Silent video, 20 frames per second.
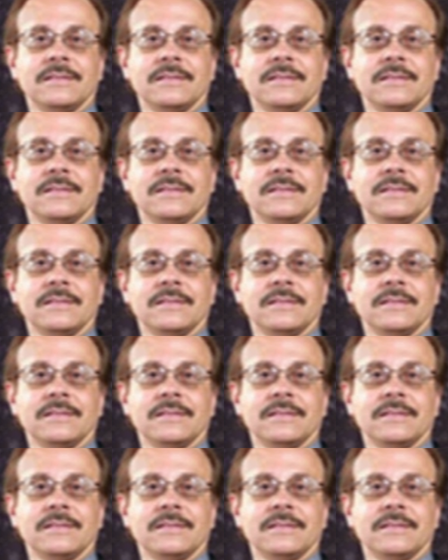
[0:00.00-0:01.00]

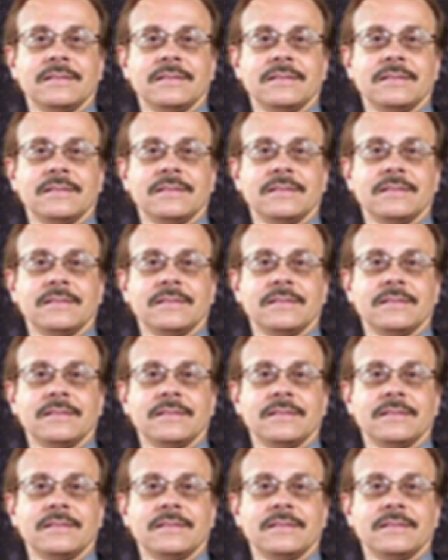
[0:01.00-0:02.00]

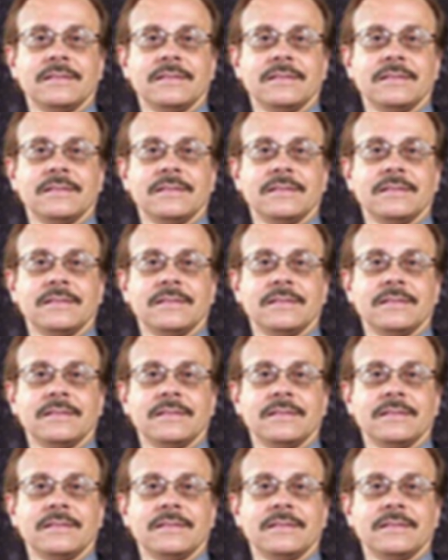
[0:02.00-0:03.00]

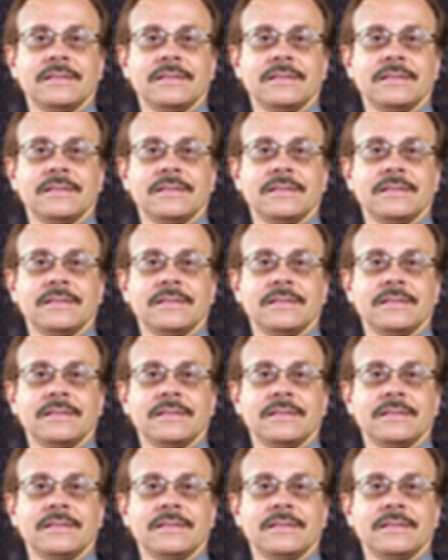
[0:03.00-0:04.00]

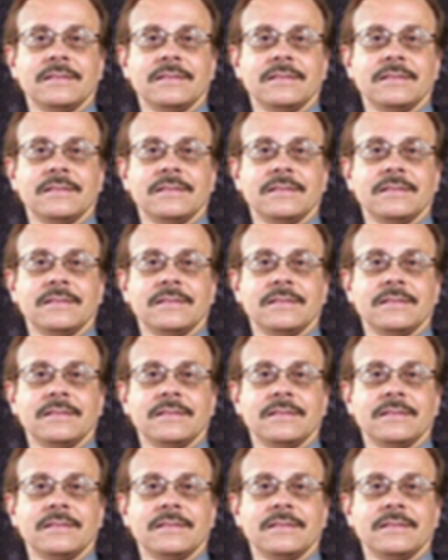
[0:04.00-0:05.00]

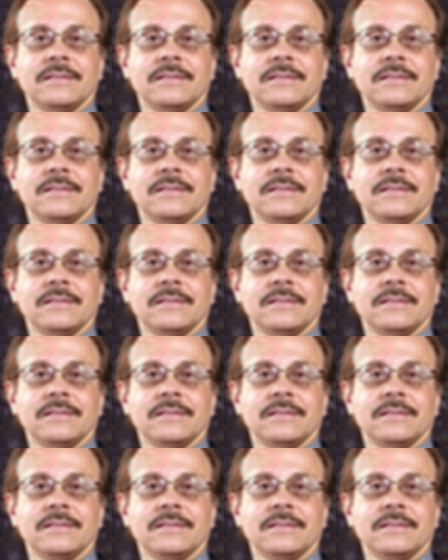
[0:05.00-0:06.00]

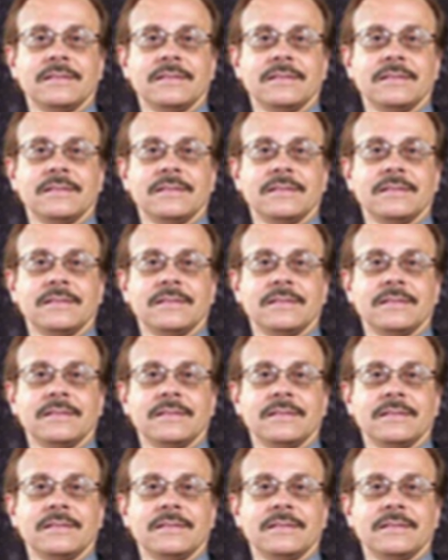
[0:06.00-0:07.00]

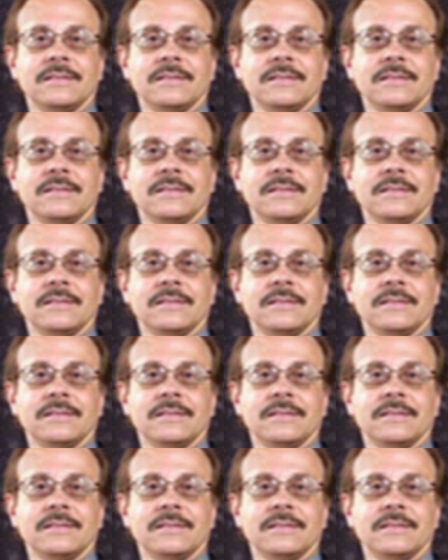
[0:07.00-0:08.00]
This is a still picture; no speech is visible.